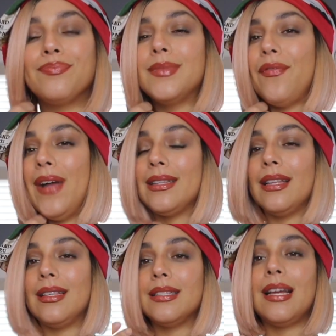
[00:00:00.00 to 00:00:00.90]
The fact
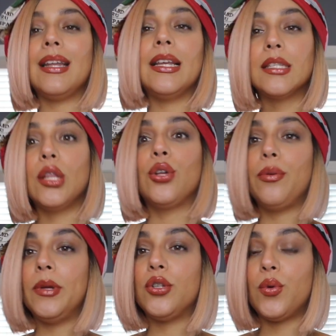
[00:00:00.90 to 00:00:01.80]
that this side is a little
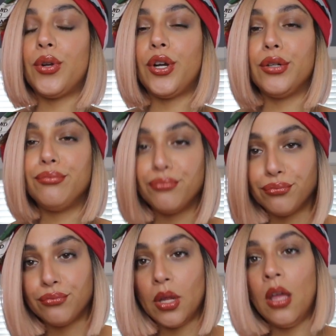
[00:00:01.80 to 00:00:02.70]
bit shorter,
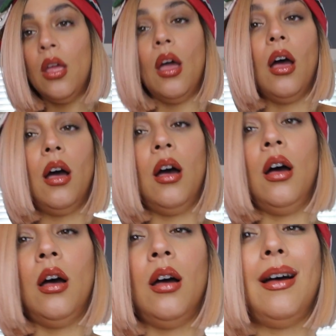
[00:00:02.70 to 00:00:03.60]

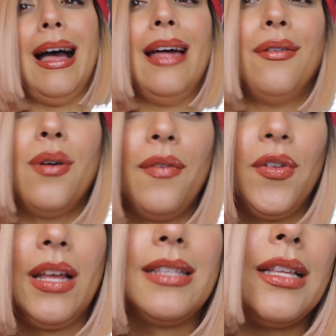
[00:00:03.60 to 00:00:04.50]
I don't know, I feel
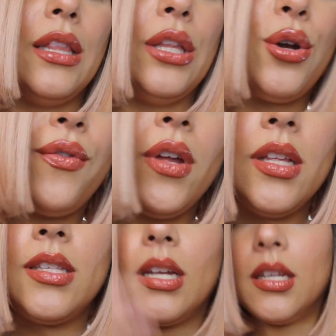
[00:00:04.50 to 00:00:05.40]
like it's a little
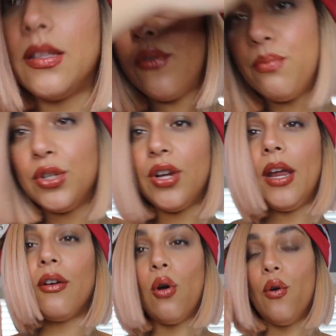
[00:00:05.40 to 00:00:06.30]
realistic because if you put your
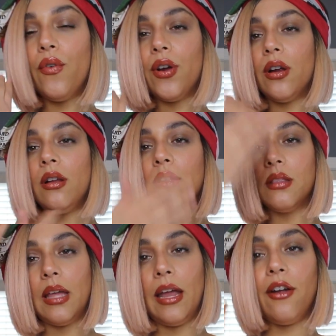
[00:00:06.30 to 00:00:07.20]
hair over,
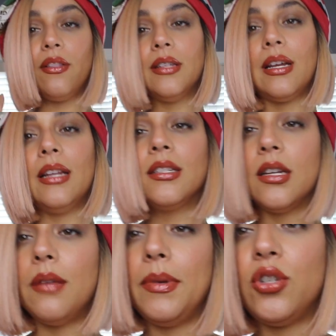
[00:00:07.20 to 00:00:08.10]
the hair on this side is
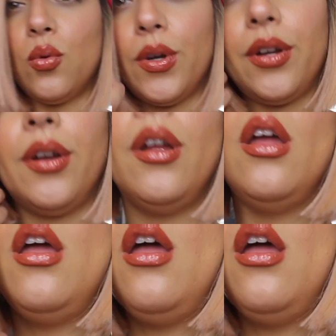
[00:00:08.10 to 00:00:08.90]
going to be shorter,